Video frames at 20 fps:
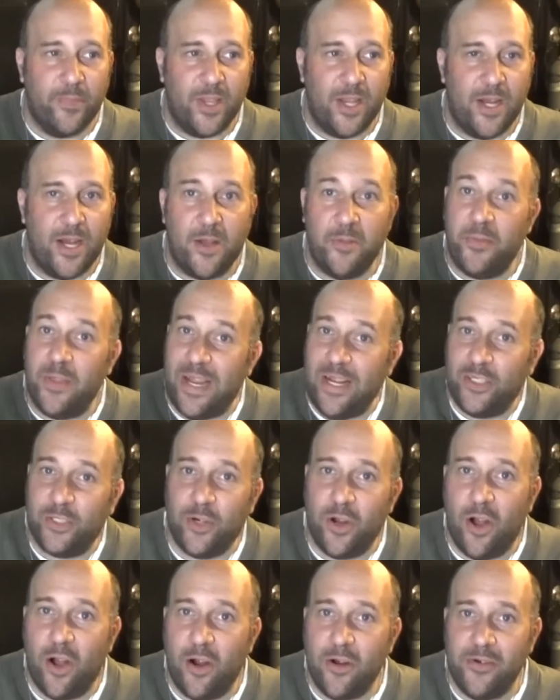Uh, things
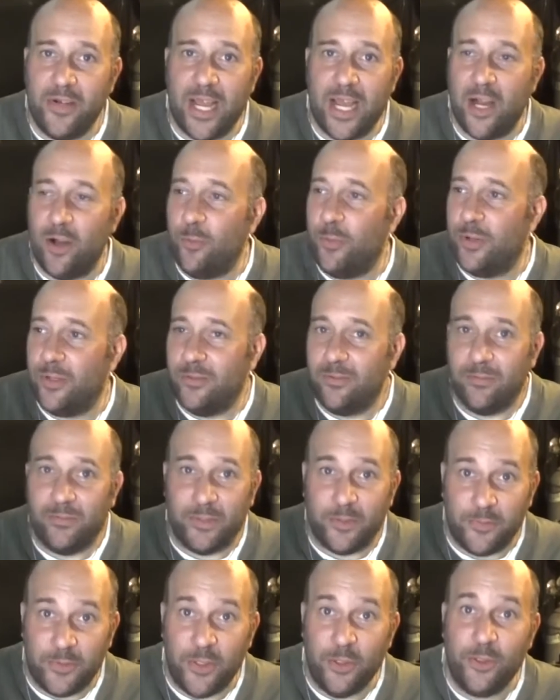are hard now, but
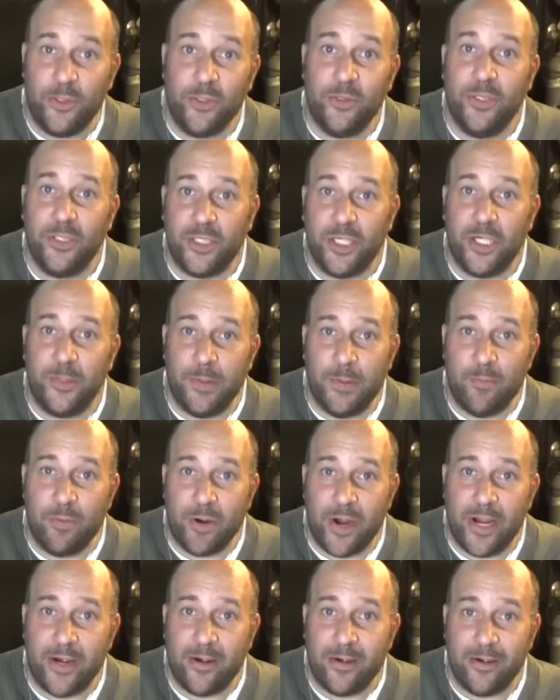the future is going to be
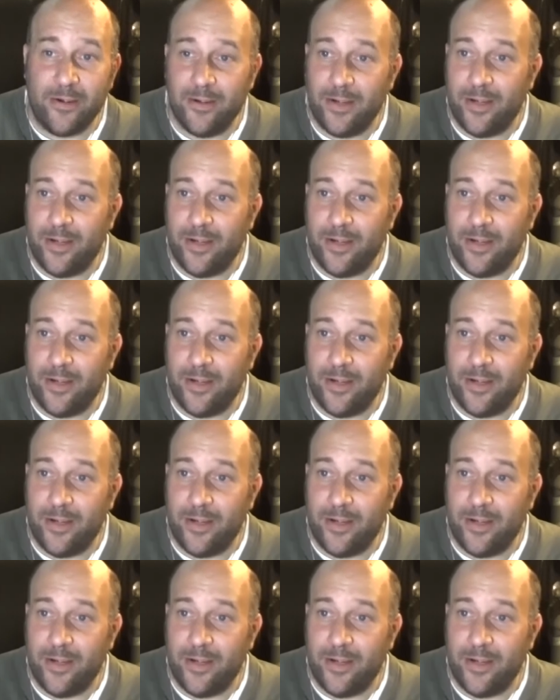brighter.